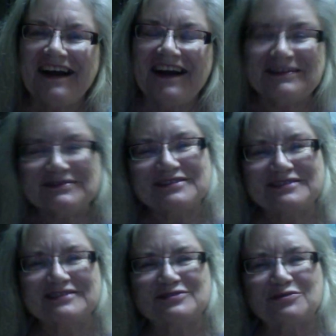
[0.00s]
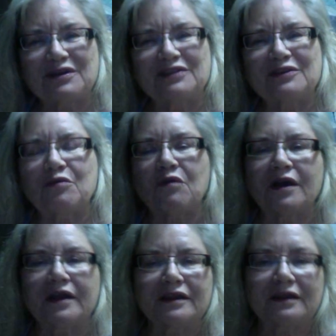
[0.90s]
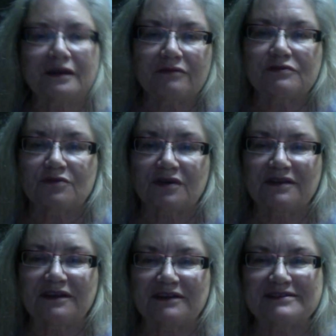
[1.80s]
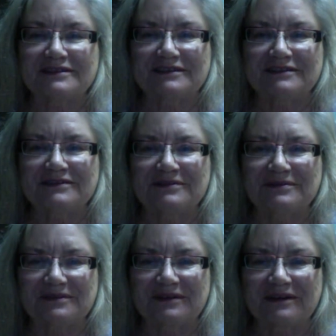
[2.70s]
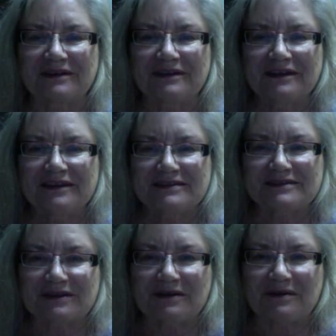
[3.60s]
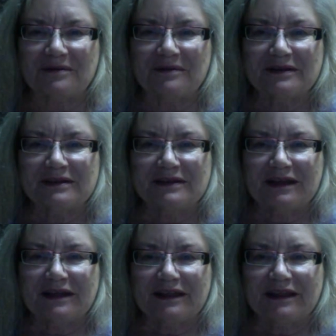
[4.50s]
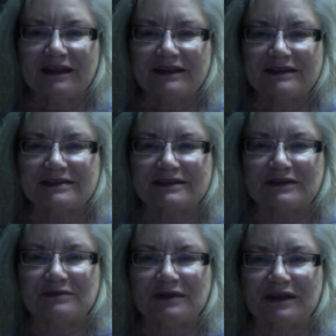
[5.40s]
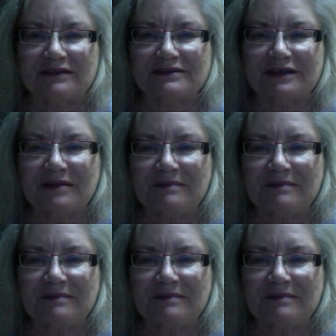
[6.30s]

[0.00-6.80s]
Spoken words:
I'm just enjoying the quiet and enjoying that it's a little cooler. So, see you next time.